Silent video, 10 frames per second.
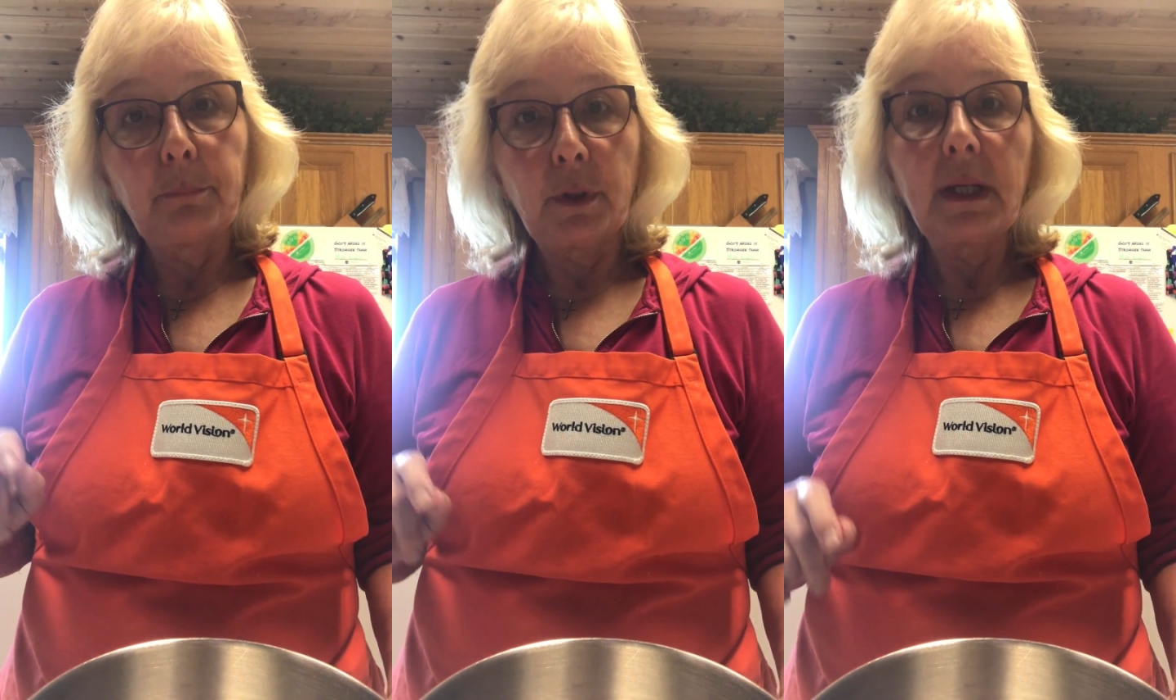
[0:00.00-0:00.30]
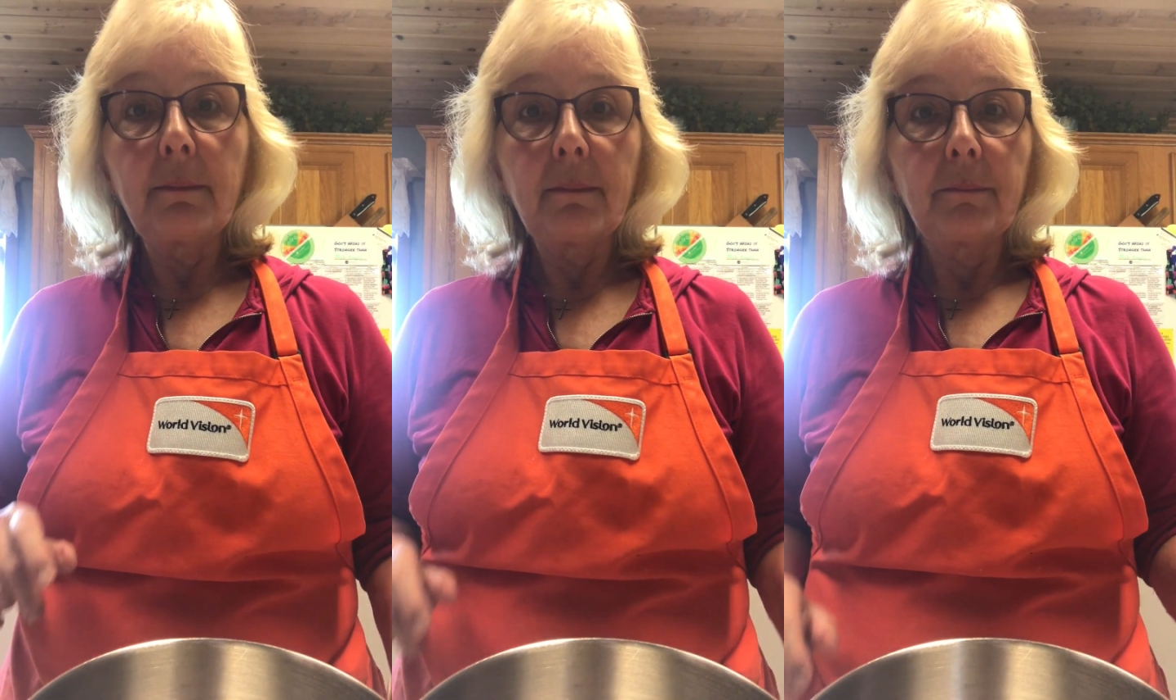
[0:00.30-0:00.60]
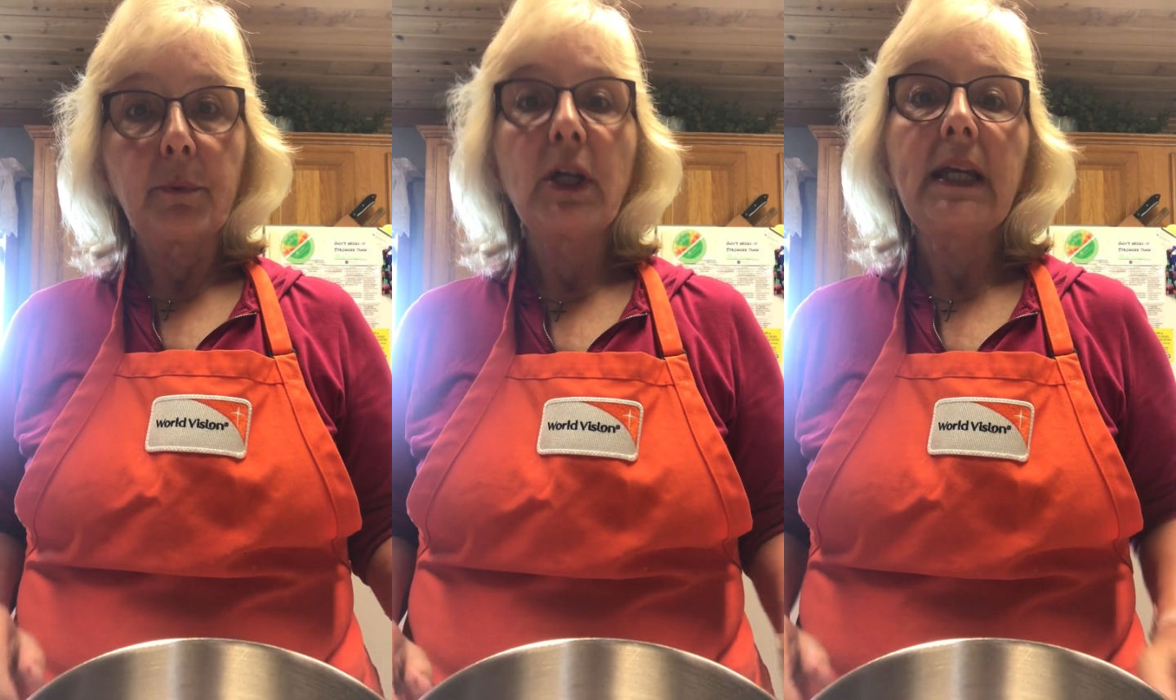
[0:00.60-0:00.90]

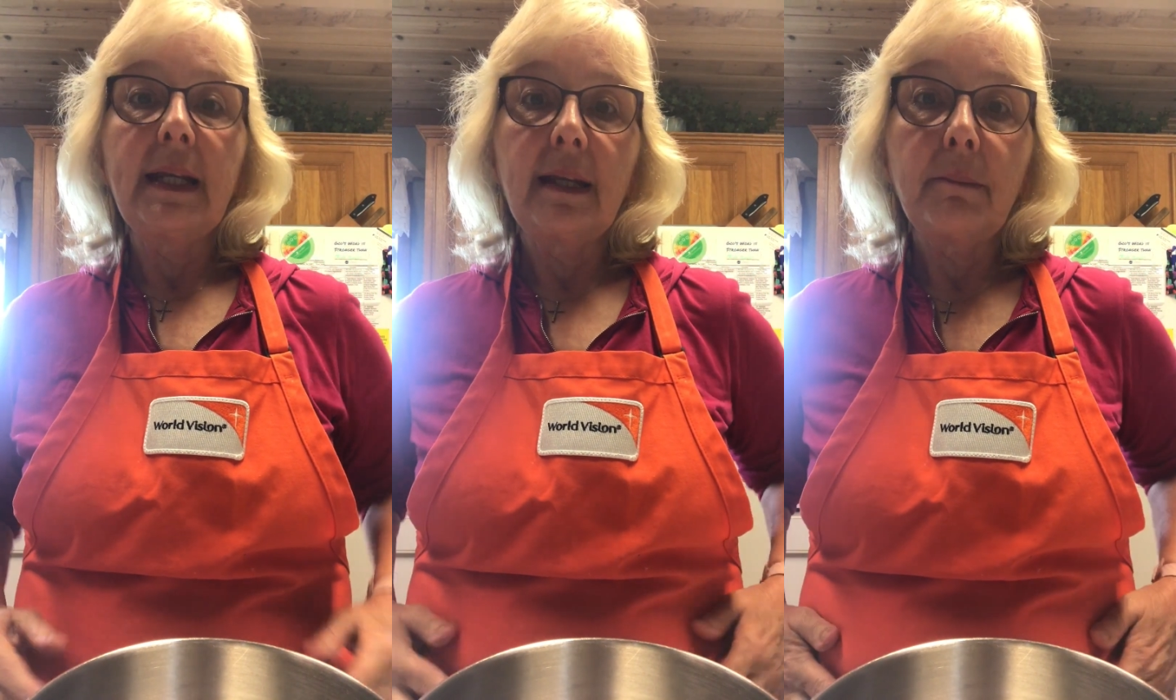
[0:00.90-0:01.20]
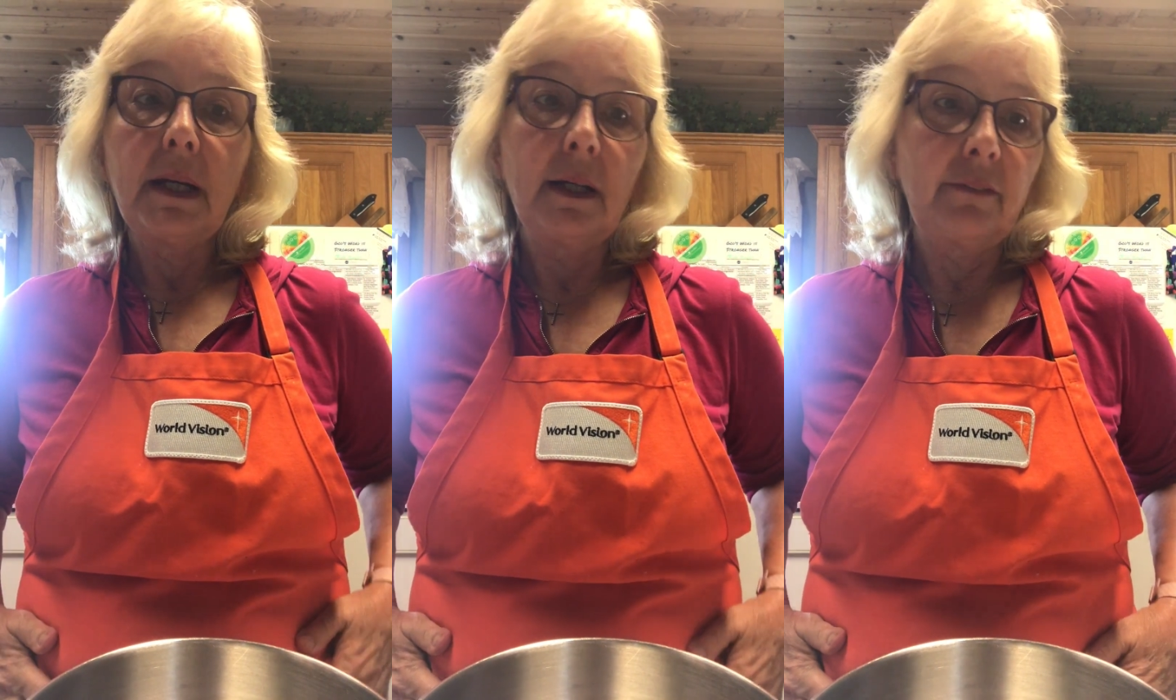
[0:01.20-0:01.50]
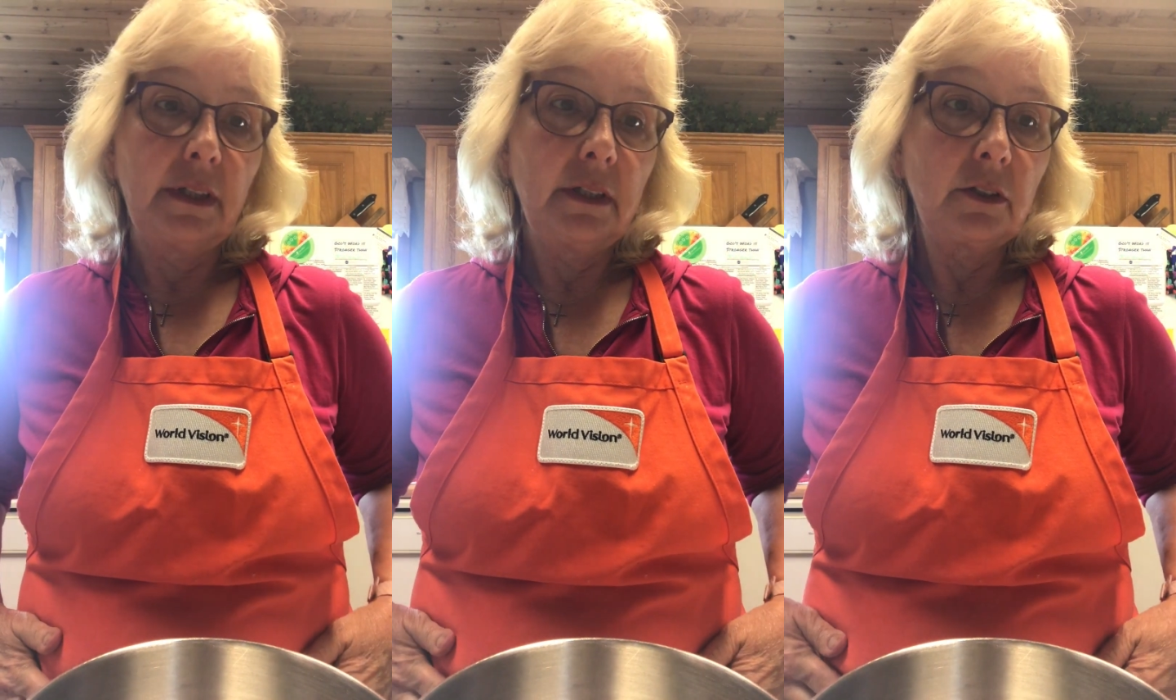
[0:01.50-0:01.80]
preheating my
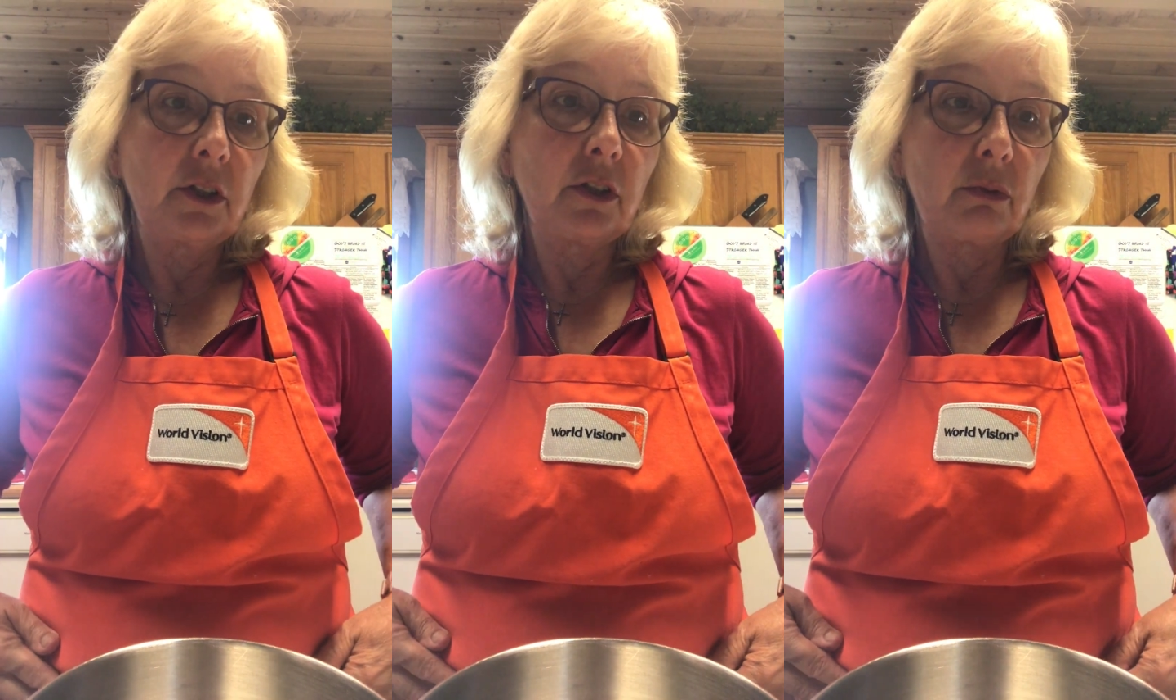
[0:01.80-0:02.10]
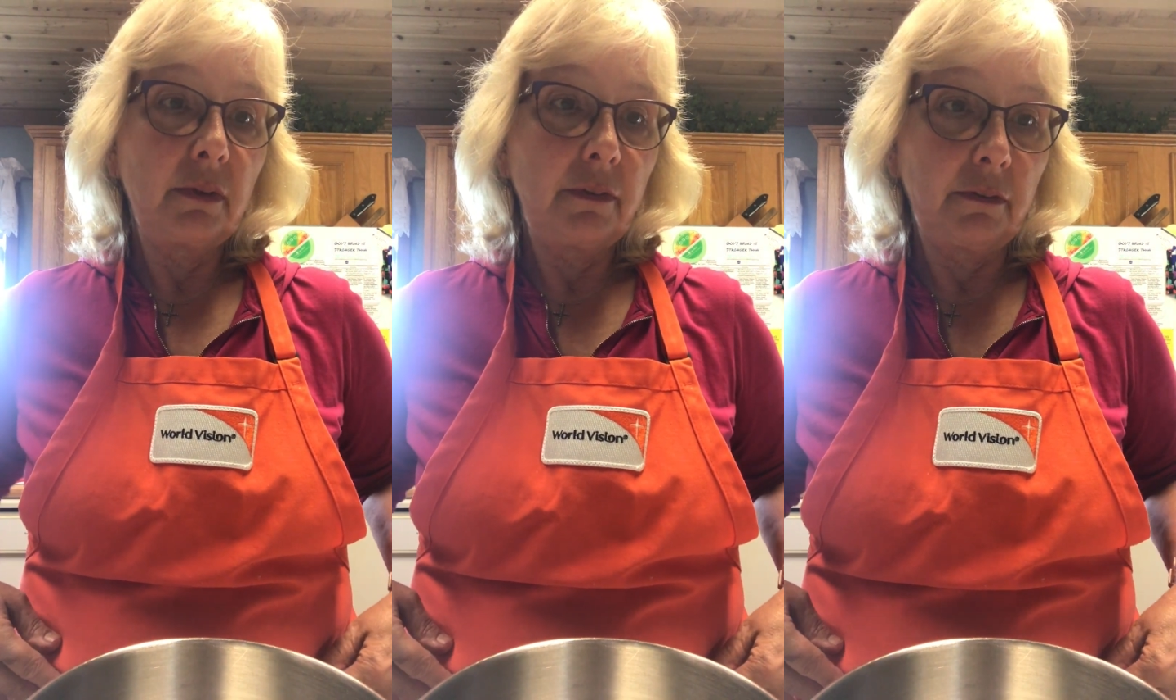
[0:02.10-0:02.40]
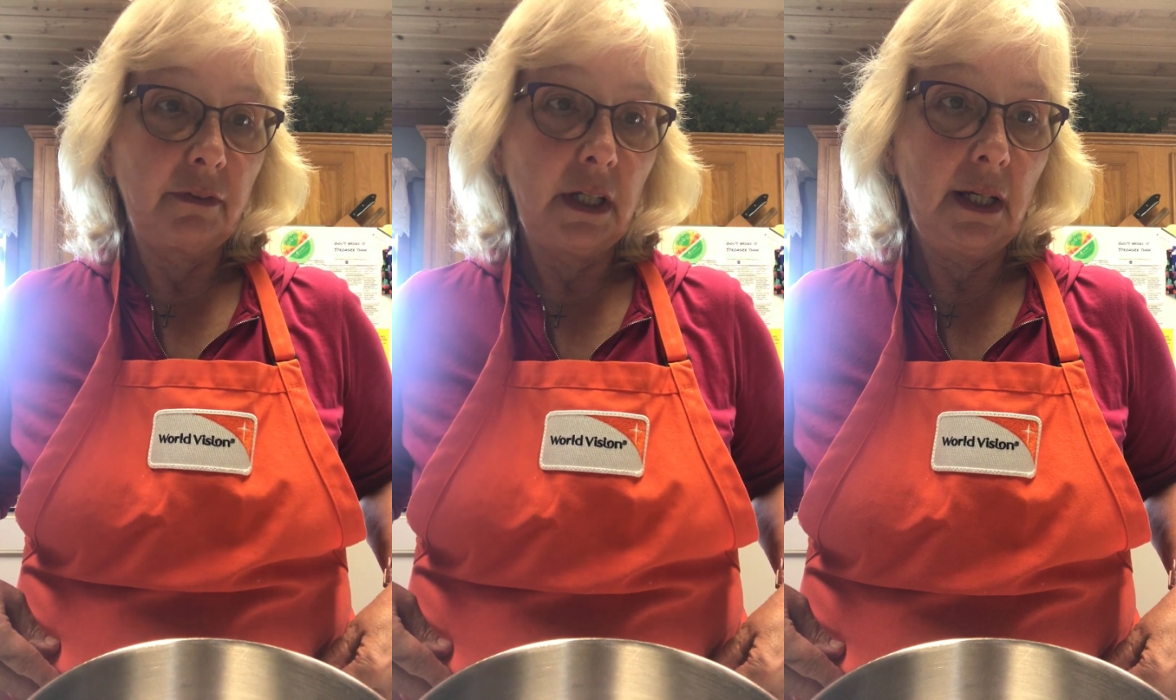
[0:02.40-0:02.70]
oven to
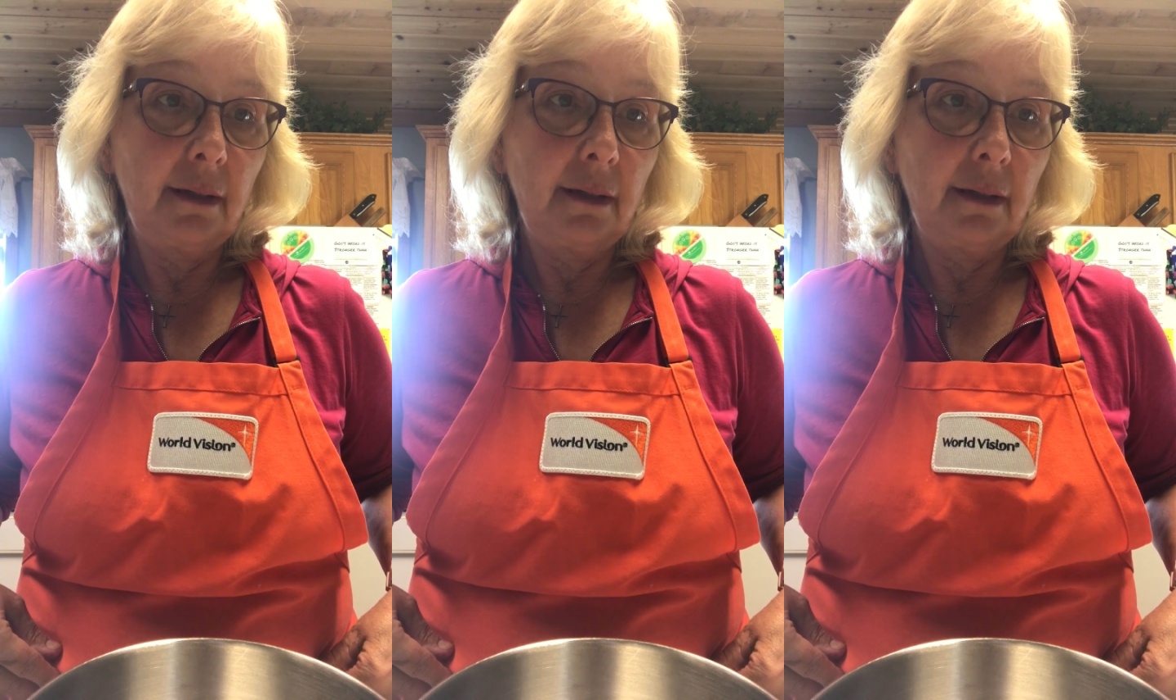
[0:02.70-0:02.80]
350,